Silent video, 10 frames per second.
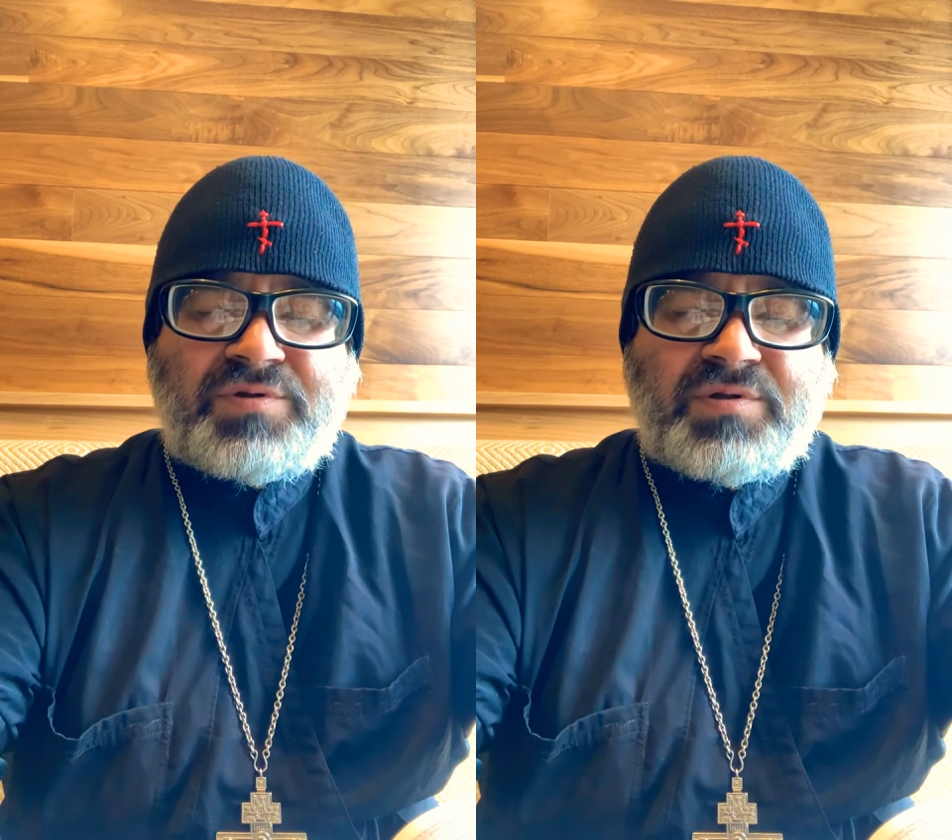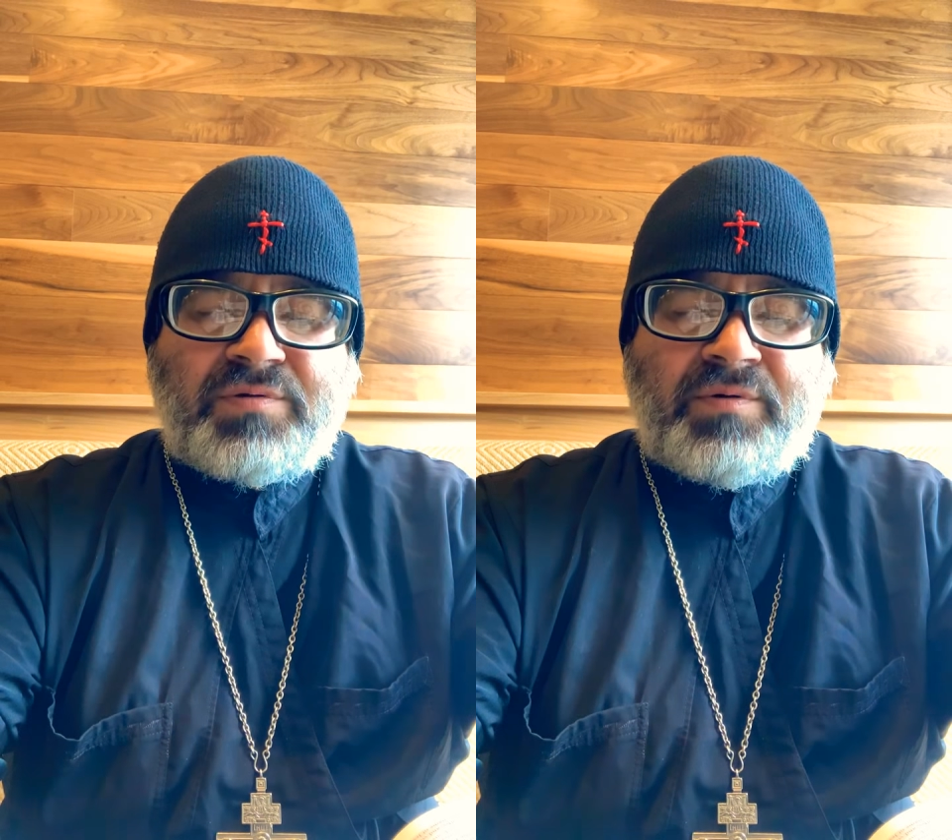
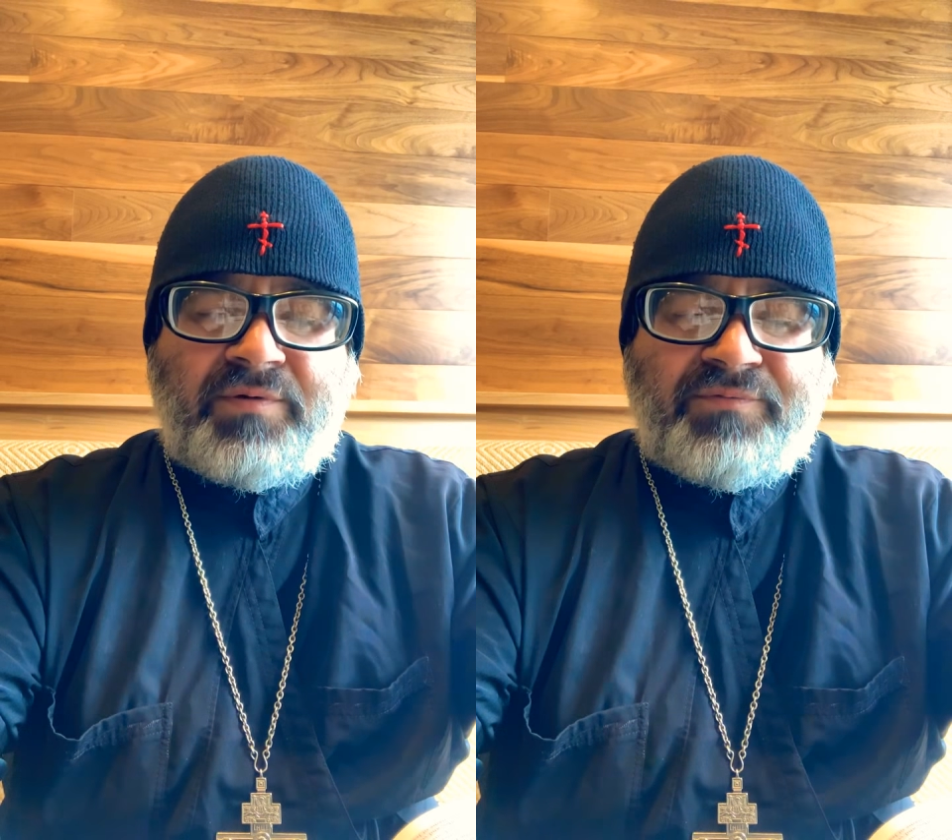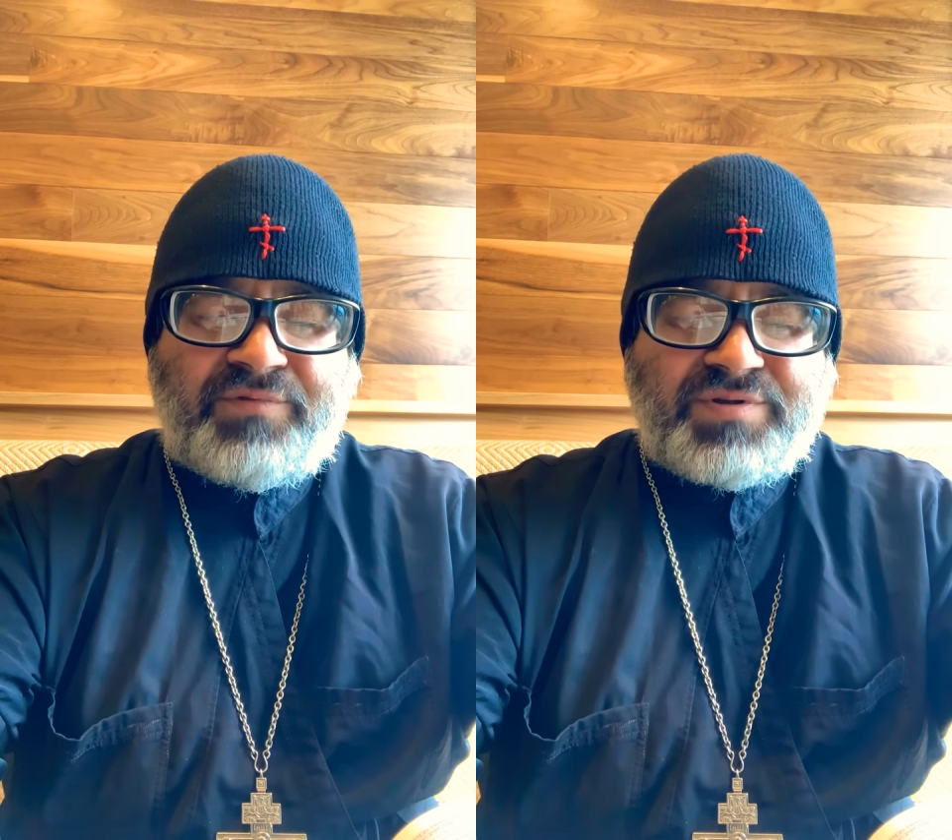
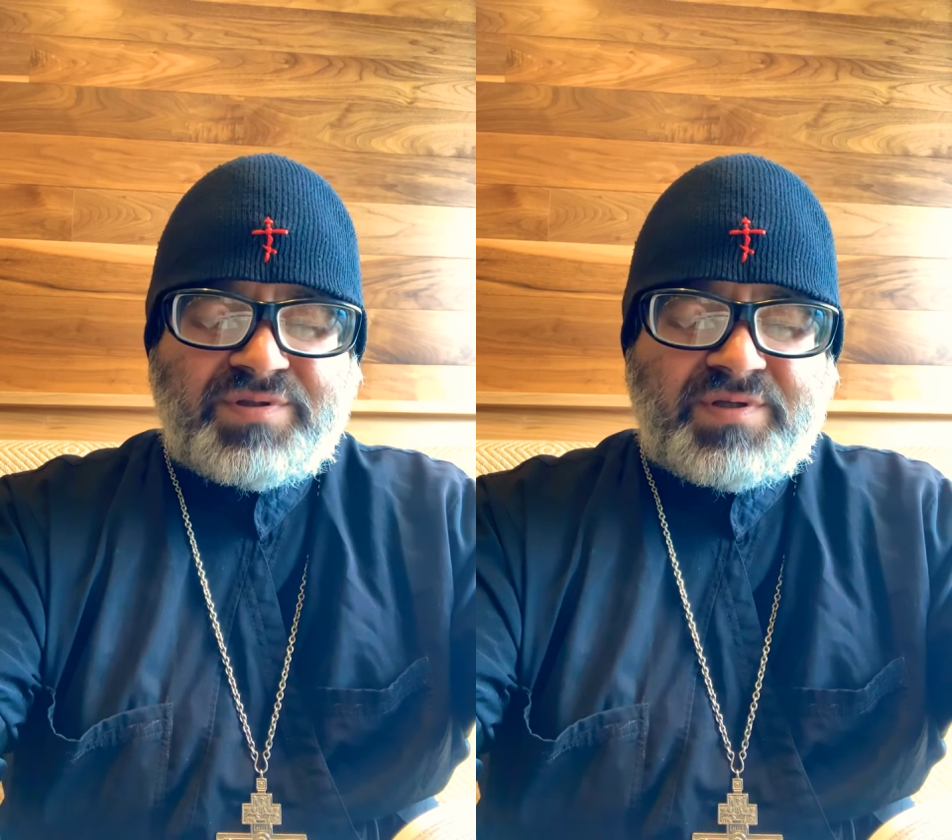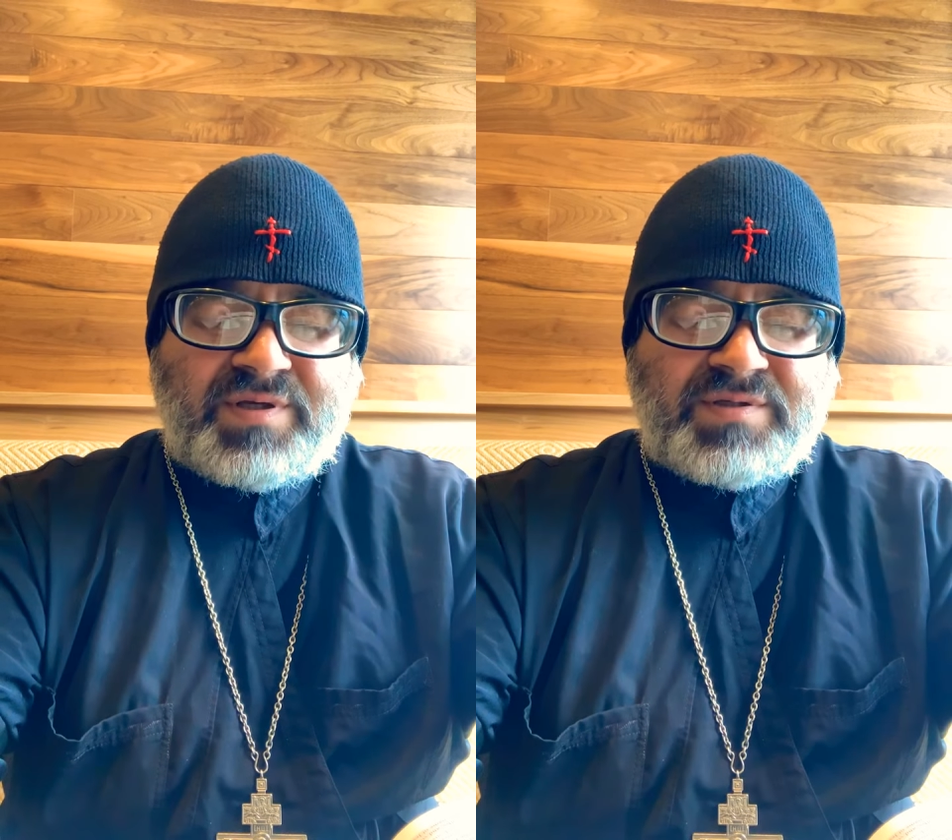2, verse
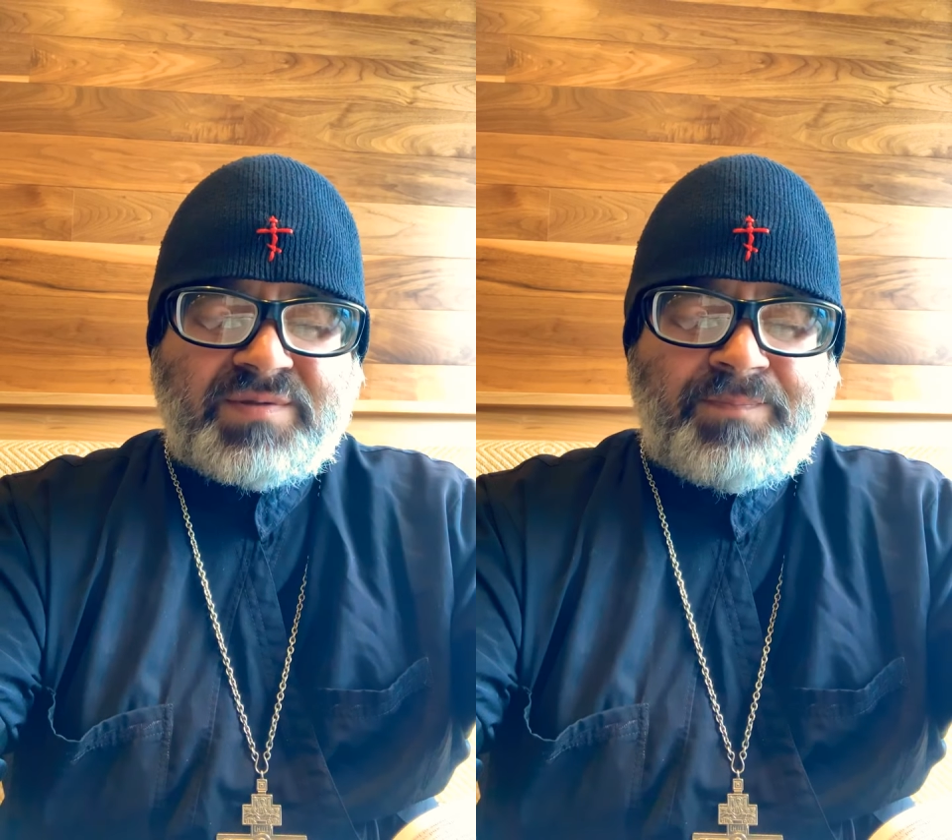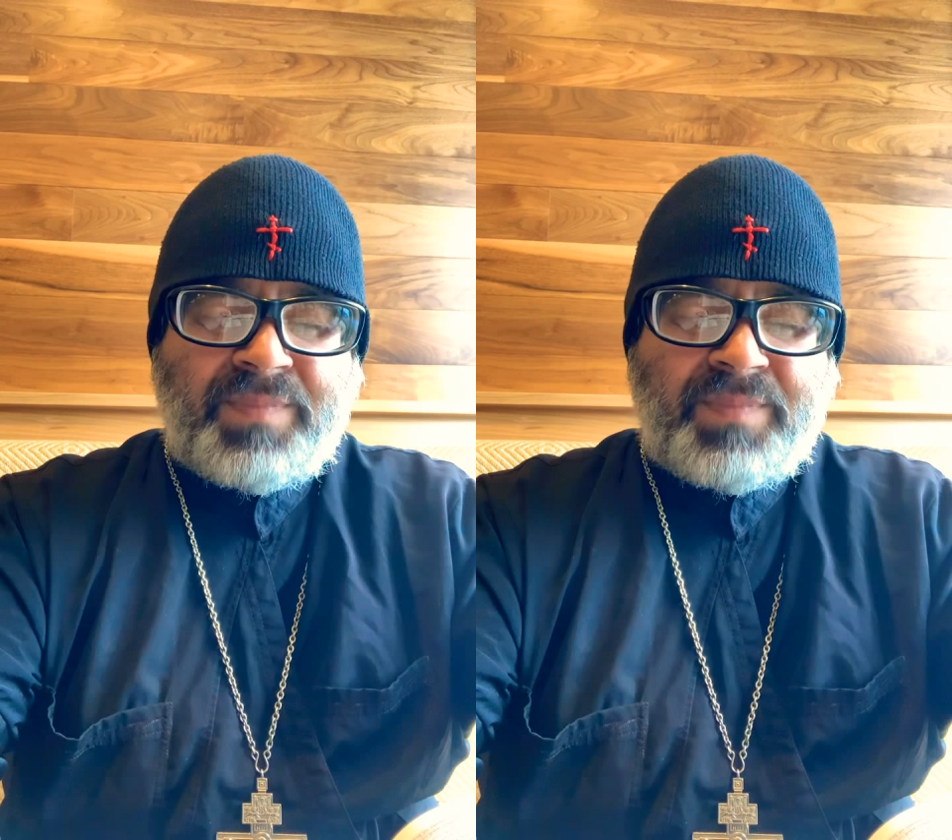6.